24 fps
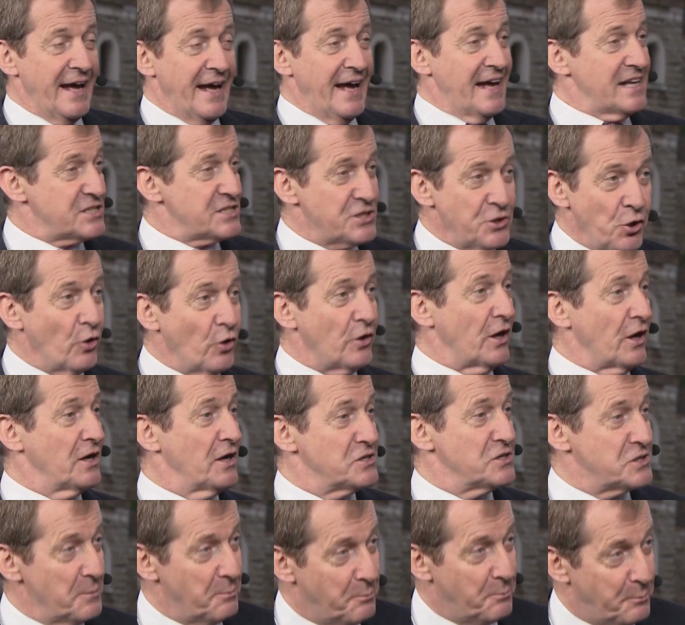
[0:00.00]
It's not going
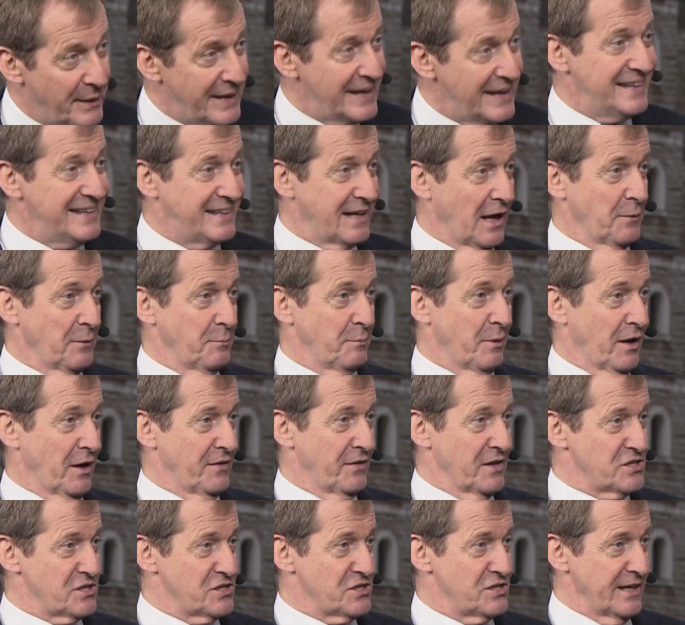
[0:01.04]
to be done by
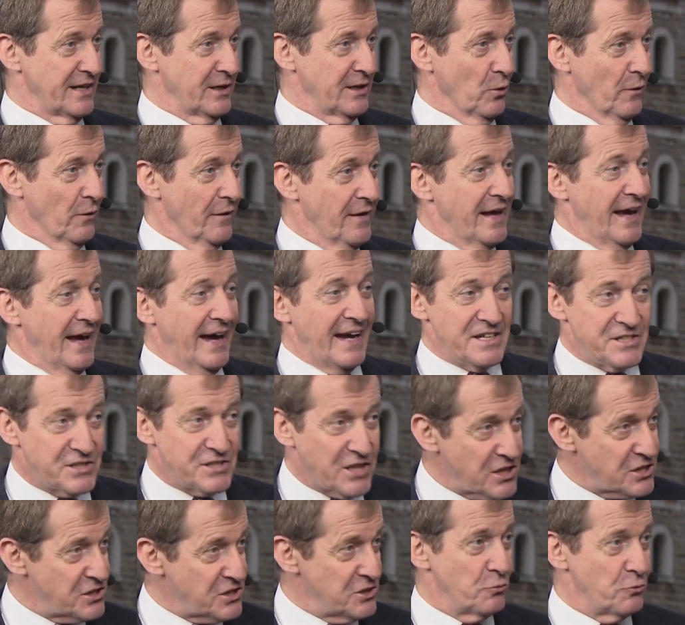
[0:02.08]
this deal. It
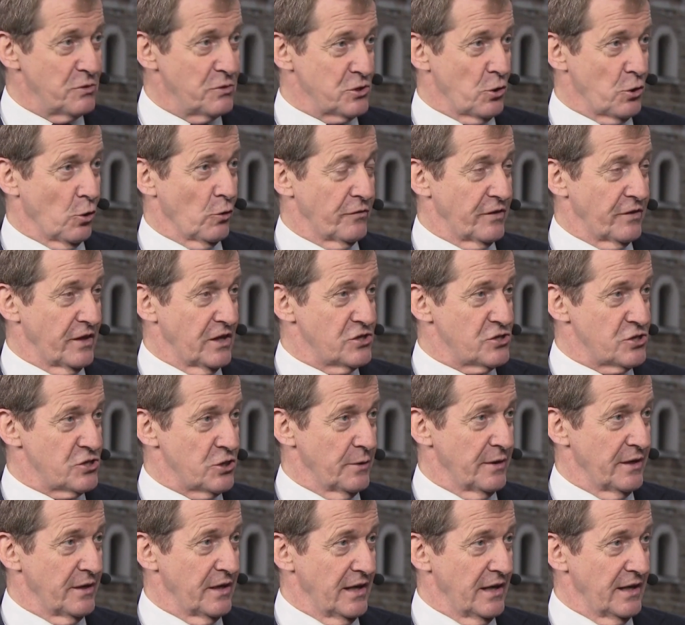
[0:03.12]
doesn't resolve the
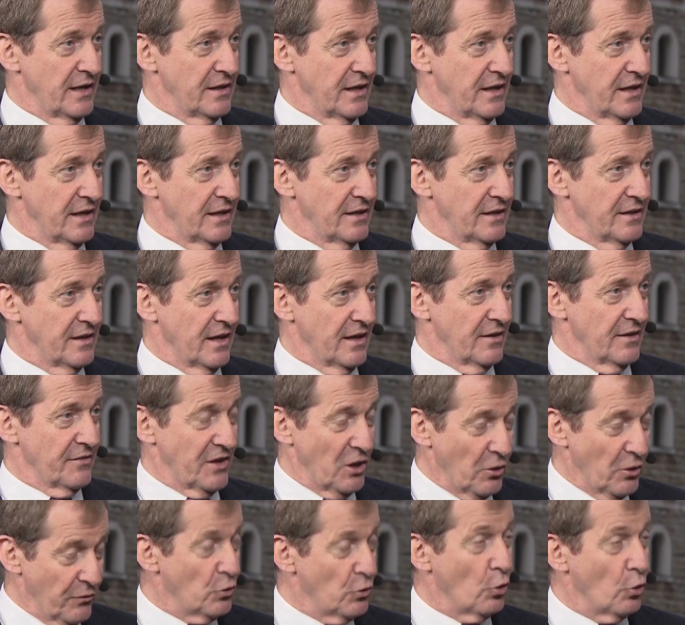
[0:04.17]
issue
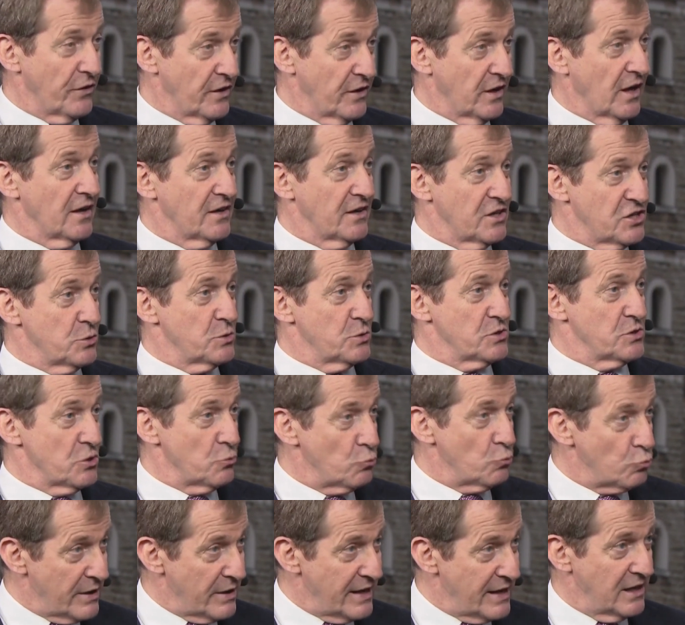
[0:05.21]
the Northern Ireland issue is a
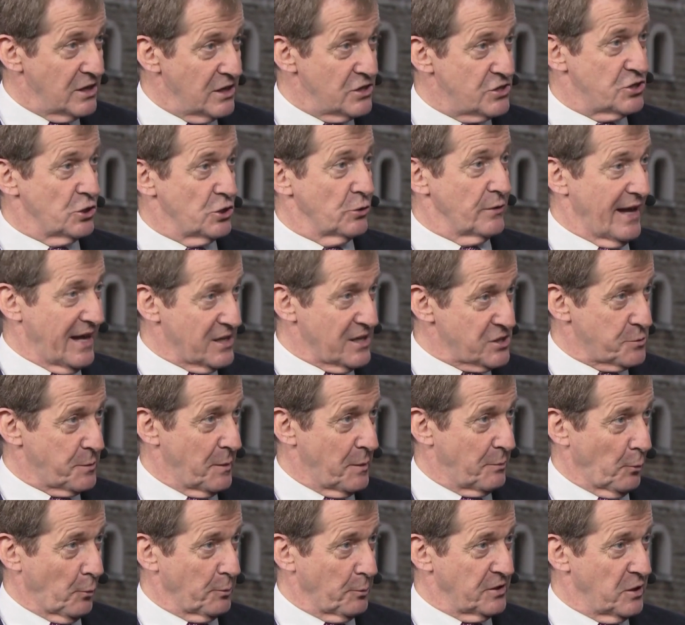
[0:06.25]
real issue that has to be
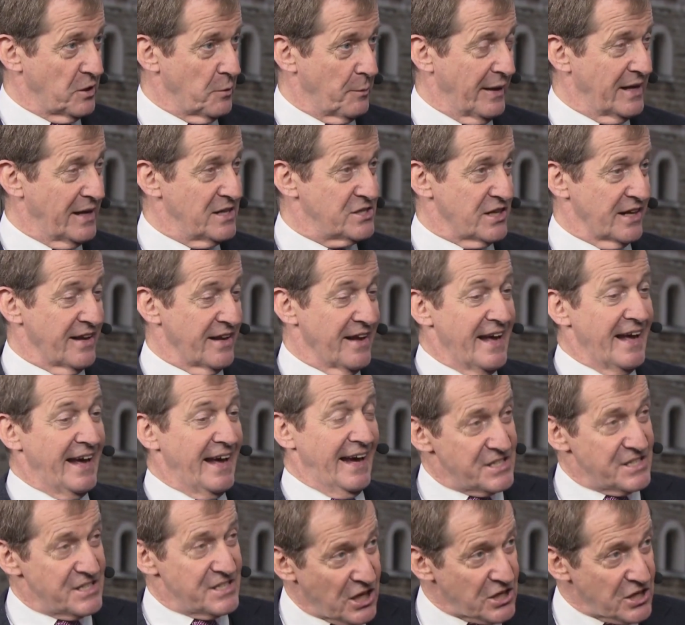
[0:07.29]
properly debated.
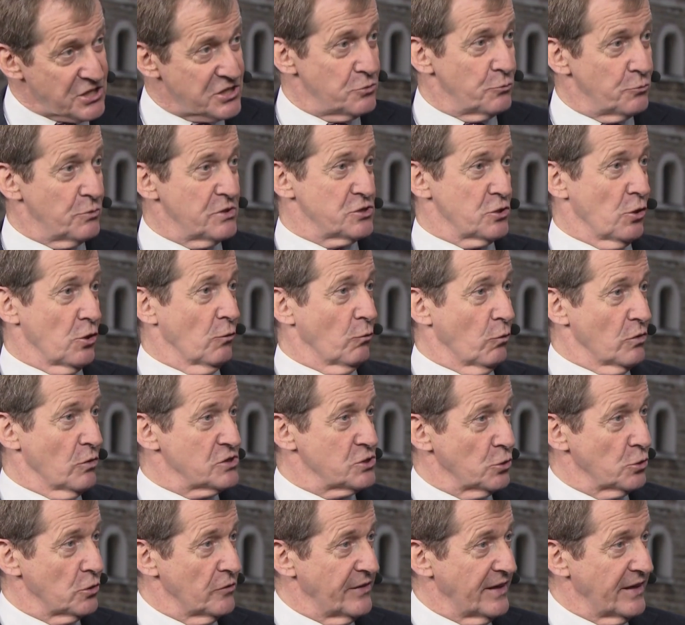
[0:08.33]
It doesn't resolve what
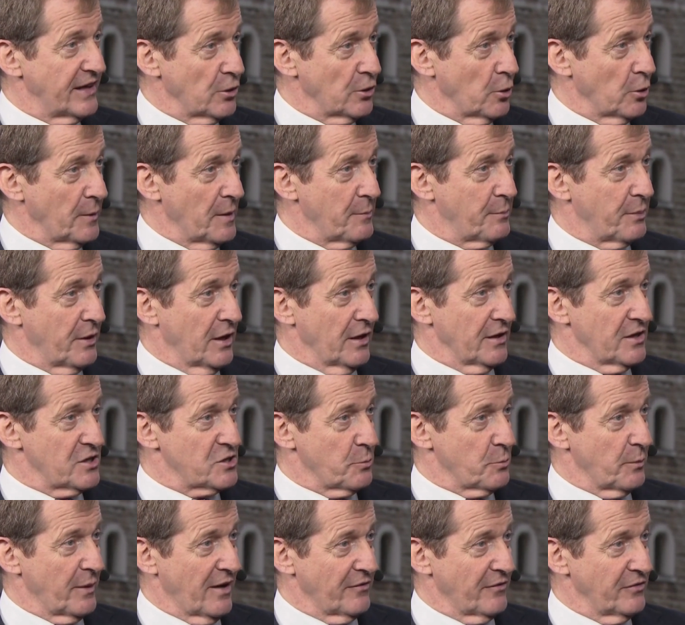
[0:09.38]
sort of economic
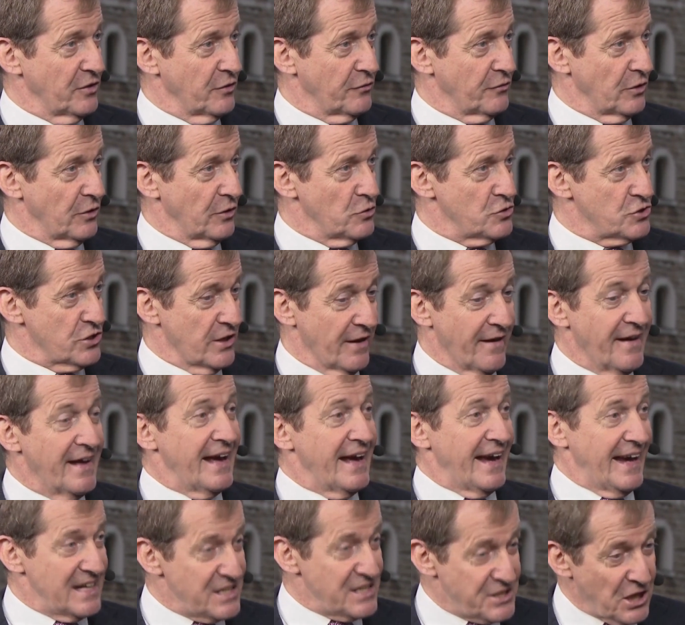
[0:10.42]
partnership we have in the future.
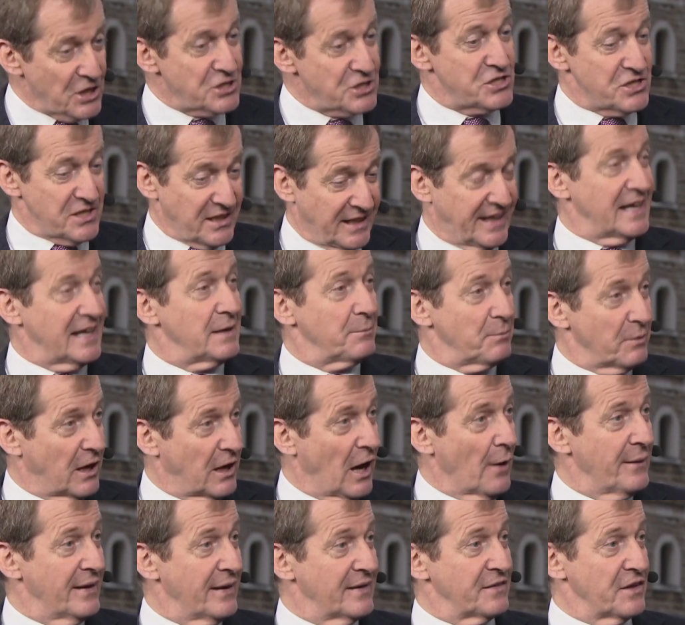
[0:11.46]
It does keep
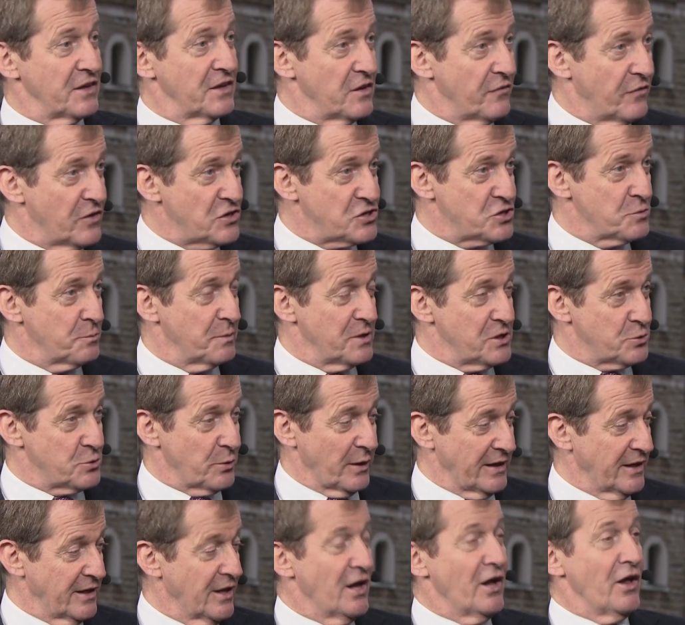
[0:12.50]
going the division
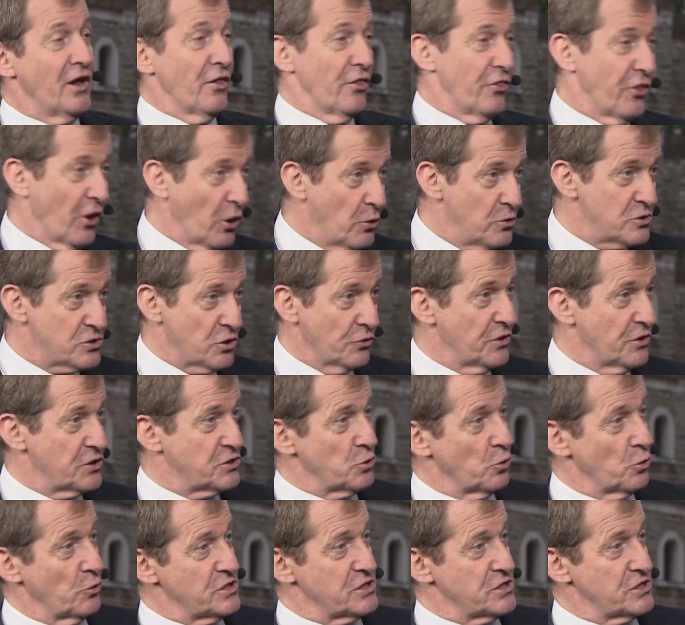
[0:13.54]
between those on the
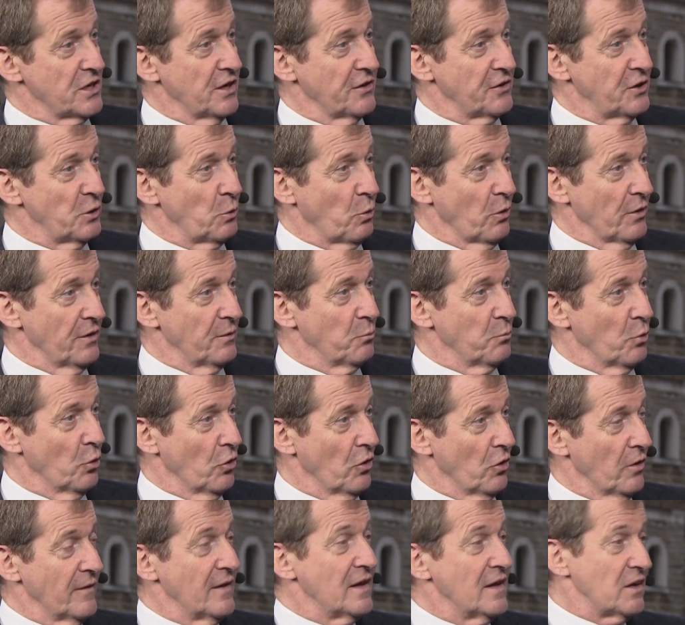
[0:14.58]
Tory side who want
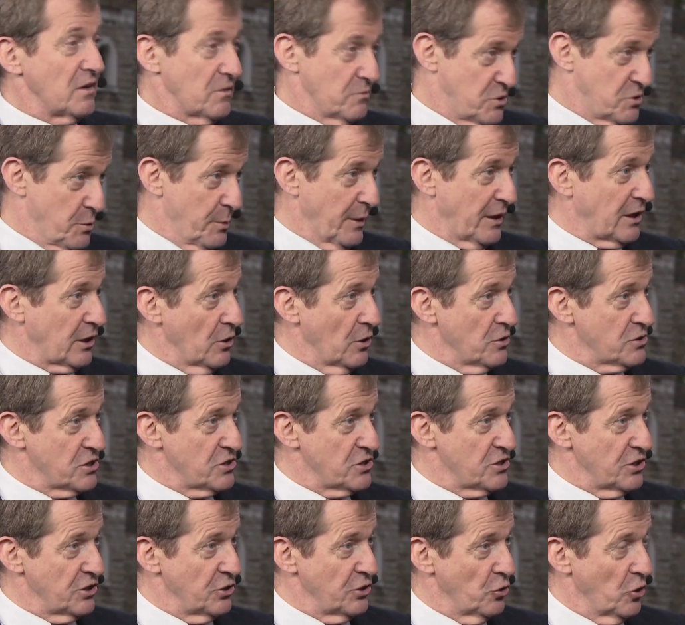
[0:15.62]
more to be closer
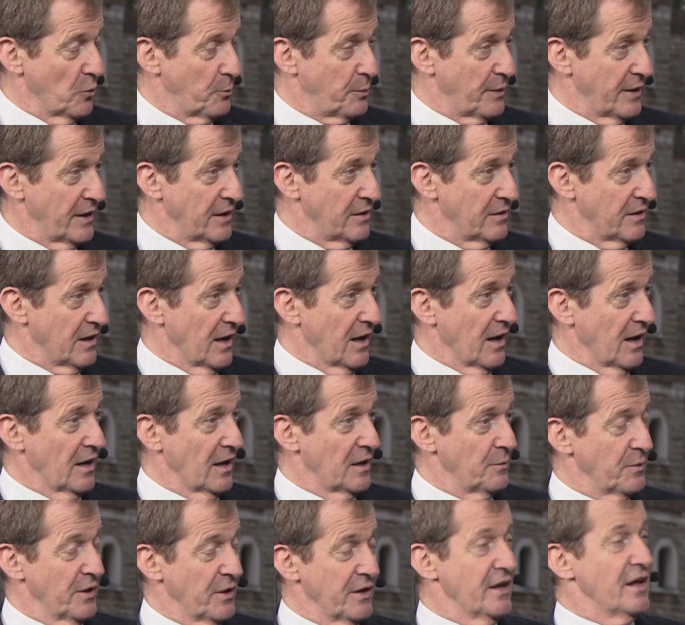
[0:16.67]
to the European
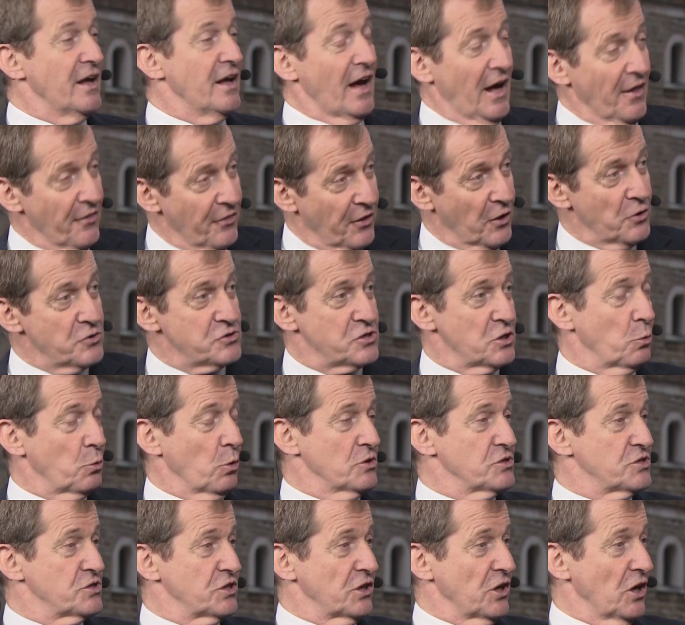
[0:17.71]
alignment and those who
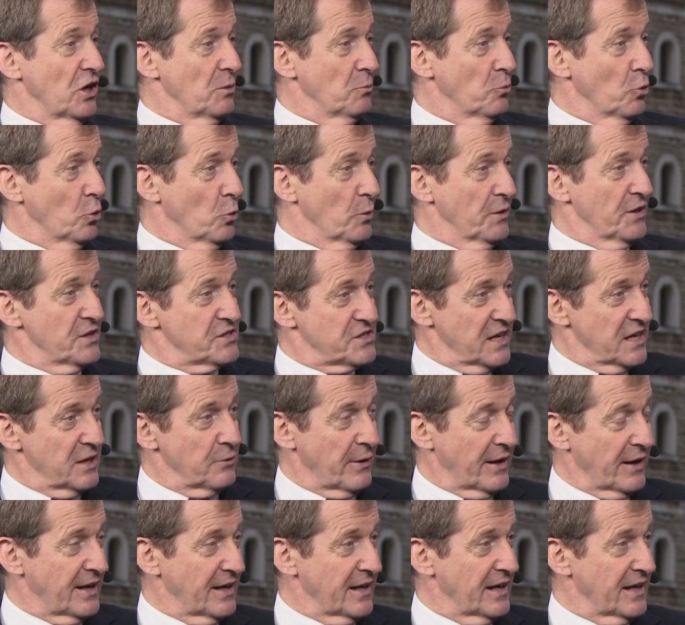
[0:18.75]
want to go more with a
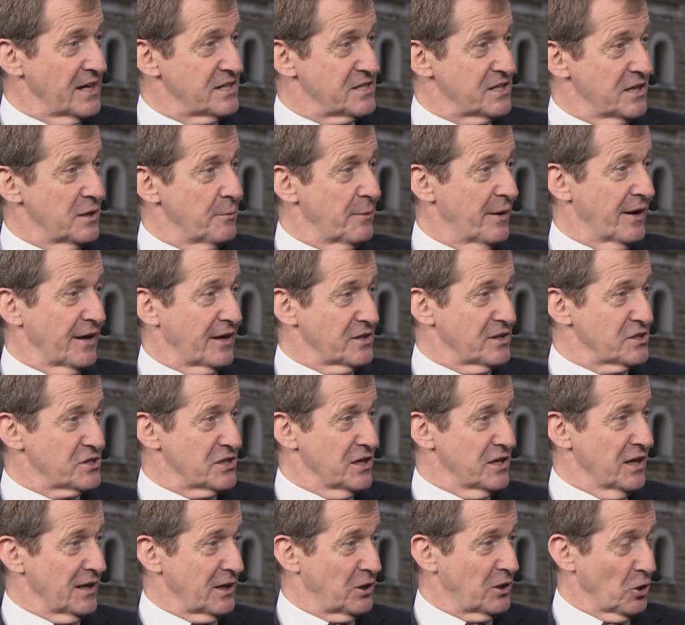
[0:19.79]
deregulated
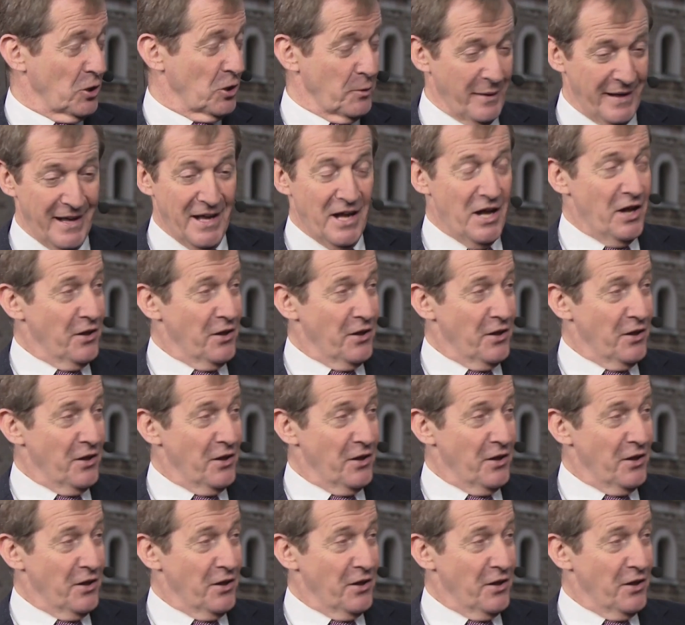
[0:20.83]
American-style economy.